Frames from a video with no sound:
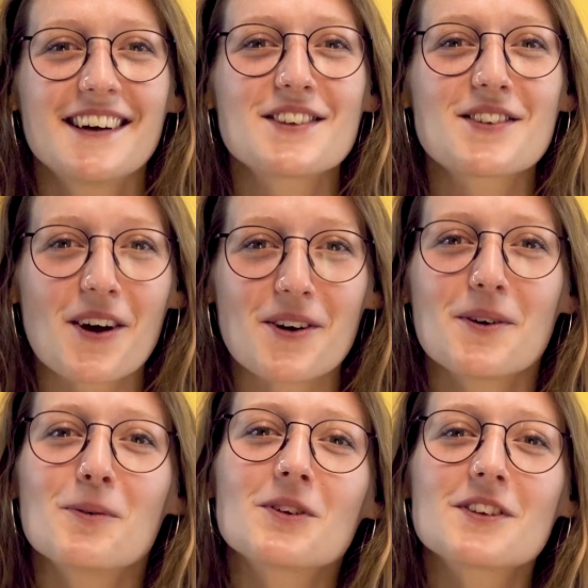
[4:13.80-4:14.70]
So,
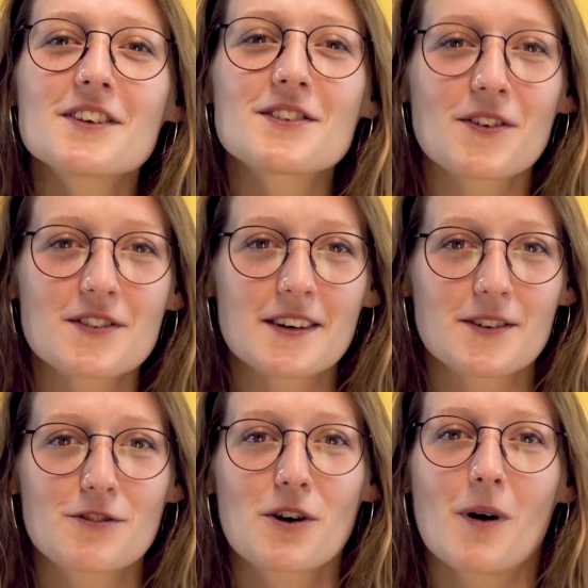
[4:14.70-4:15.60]
what are the soft
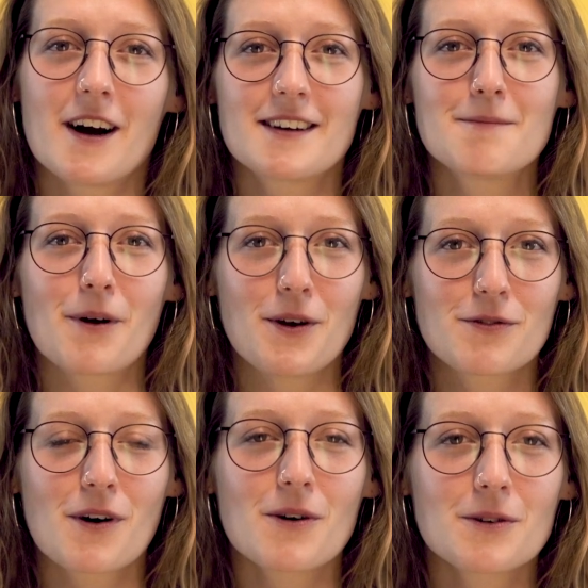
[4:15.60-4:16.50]
skills required in both
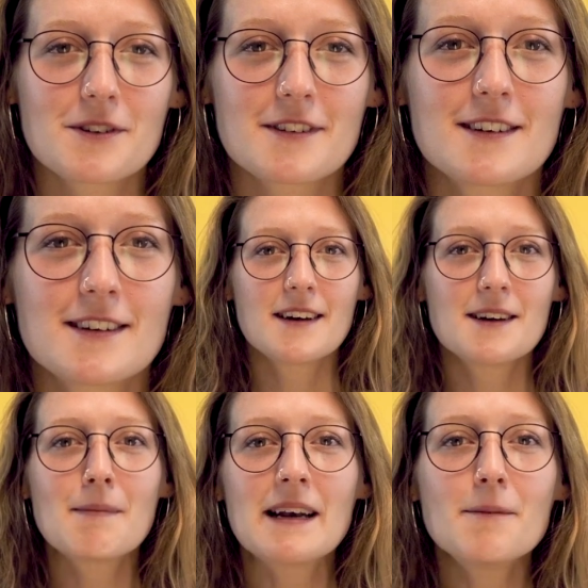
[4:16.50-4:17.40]
roles?
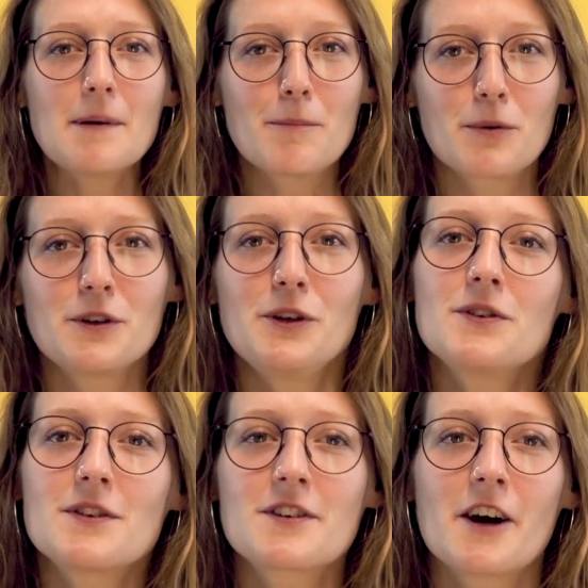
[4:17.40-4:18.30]
Many people
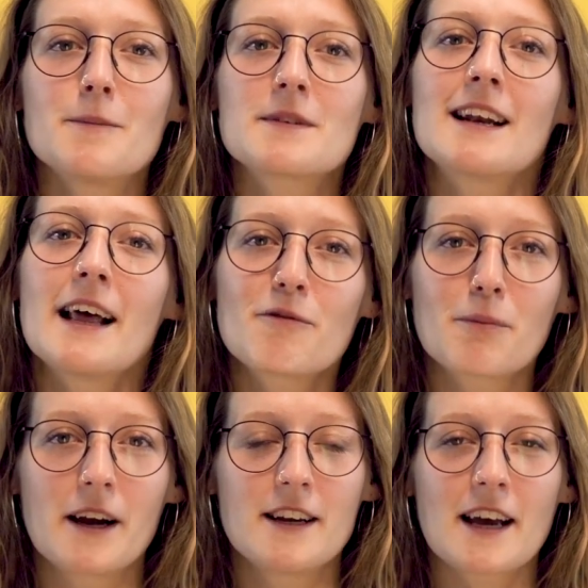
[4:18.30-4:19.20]
use the terms
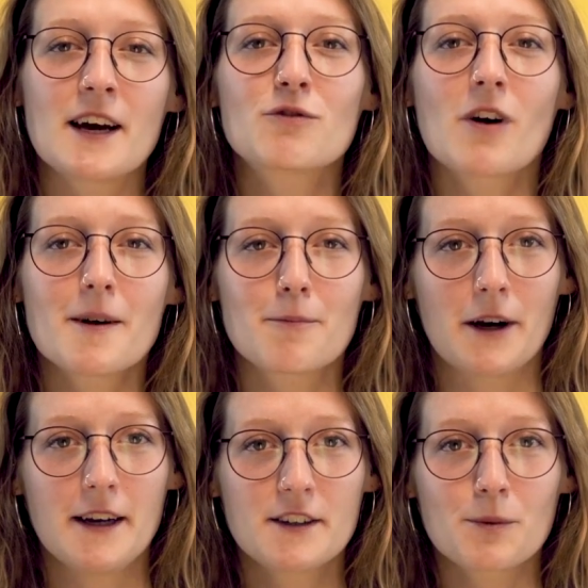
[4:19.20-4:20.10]
left-brained and
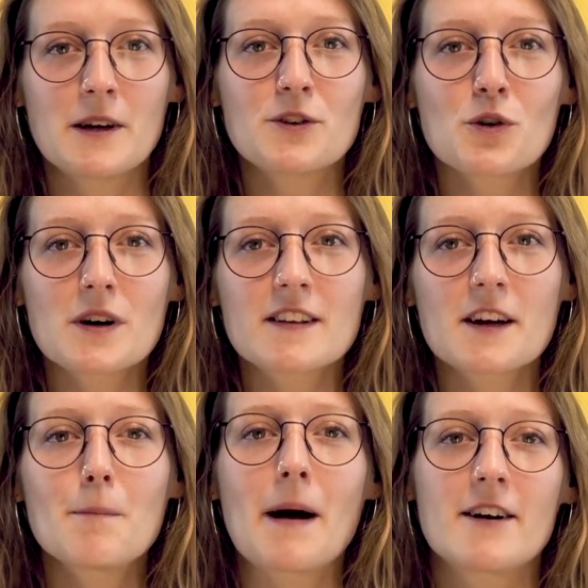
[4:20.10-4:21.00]
right-brained when drawing the
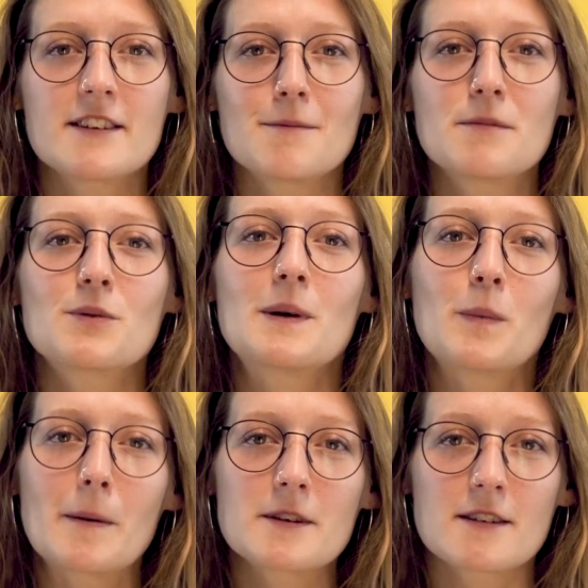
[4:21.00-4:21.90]
comparison between
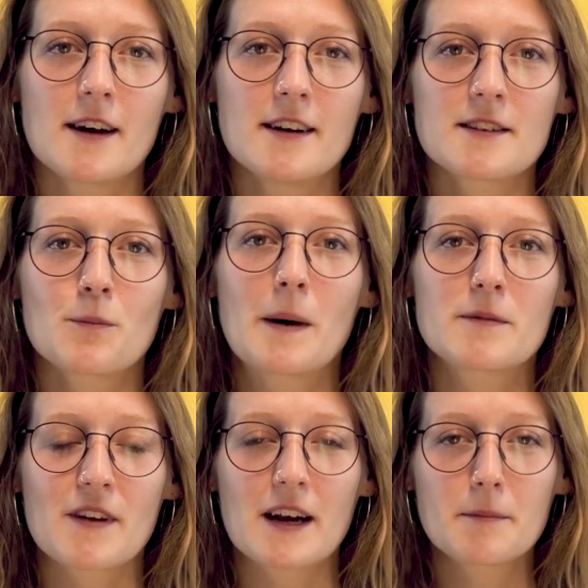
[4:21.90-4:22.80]
web designers and web
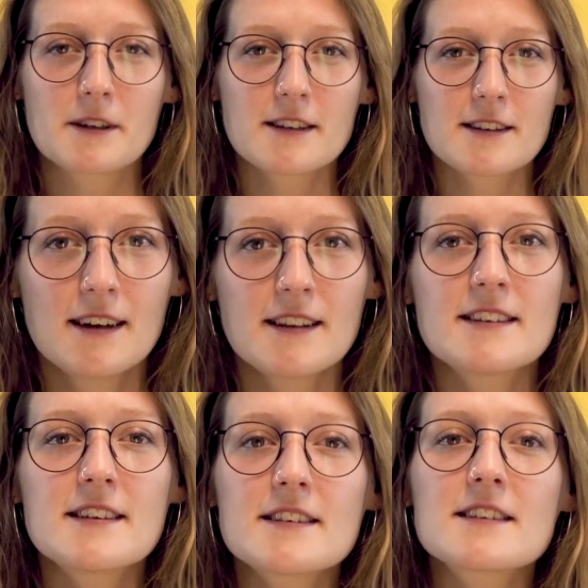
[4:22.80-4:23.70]
developers.
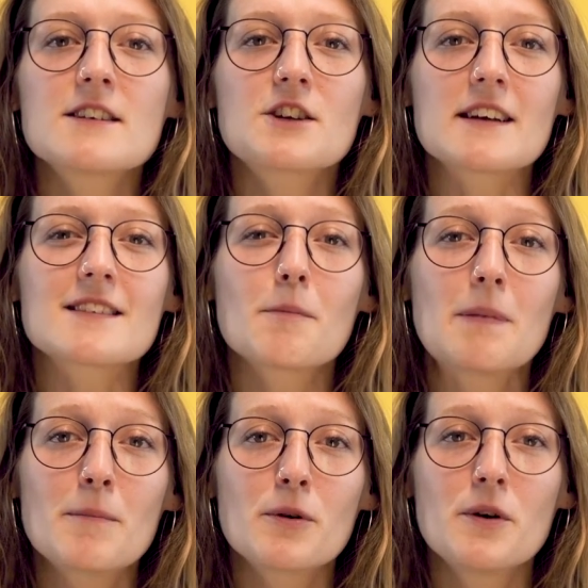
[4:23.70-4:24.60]
This is to suggest that
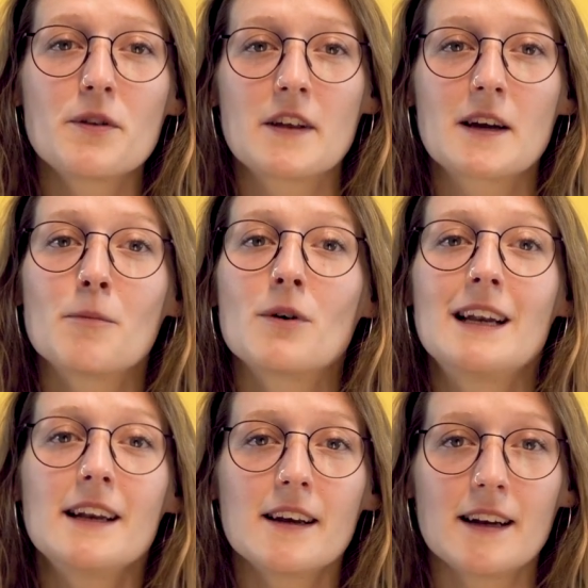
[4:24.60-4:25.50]
people who think more
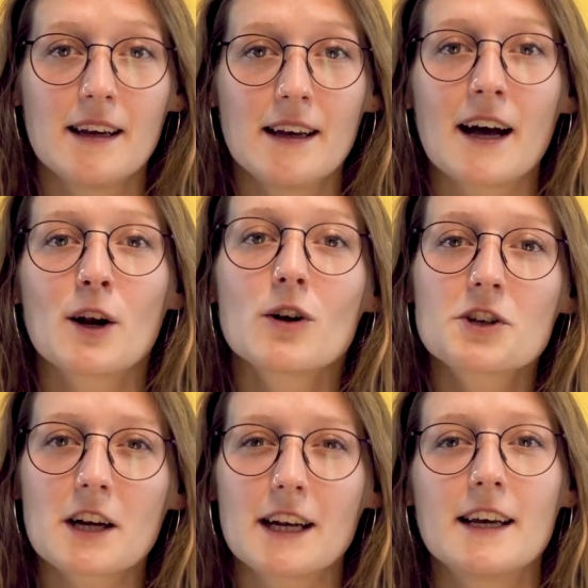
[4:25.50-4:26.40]
linearly and
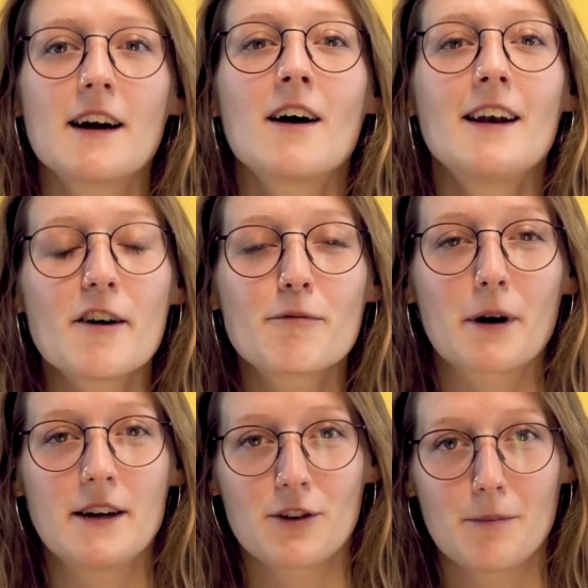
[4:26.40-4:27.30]
logically are
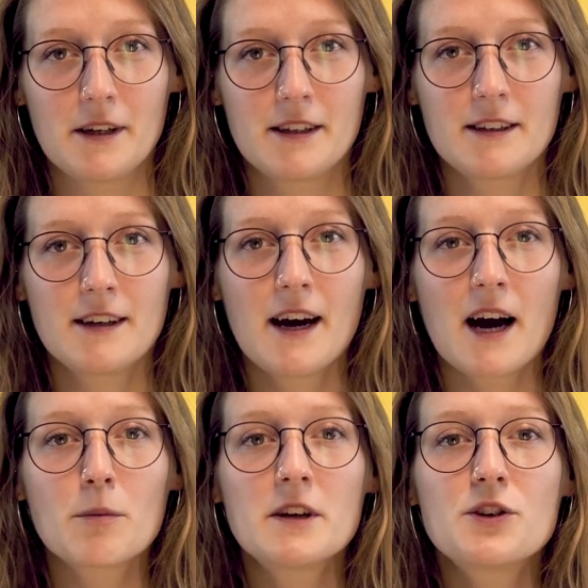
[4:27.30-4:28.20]
left-brain dominant
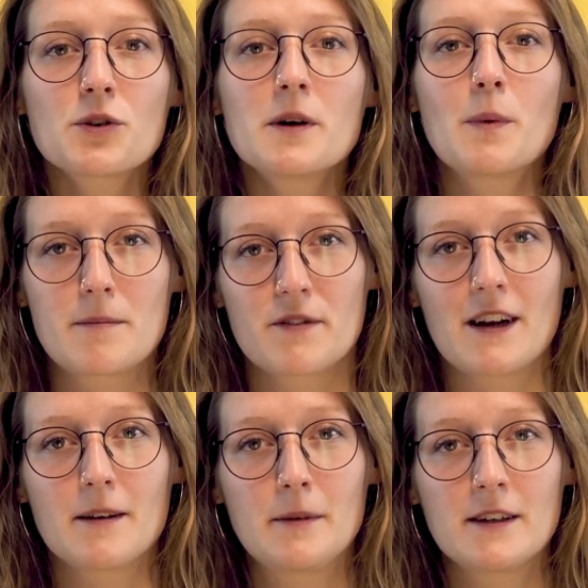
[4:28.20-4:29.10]
and will enjoy web
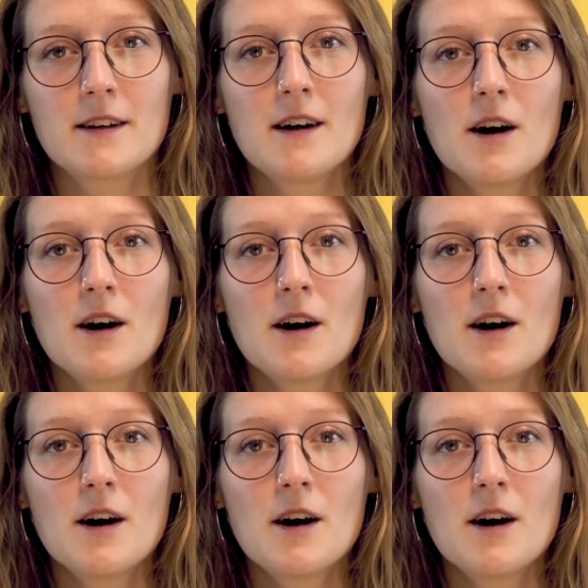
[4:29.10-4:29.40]
development,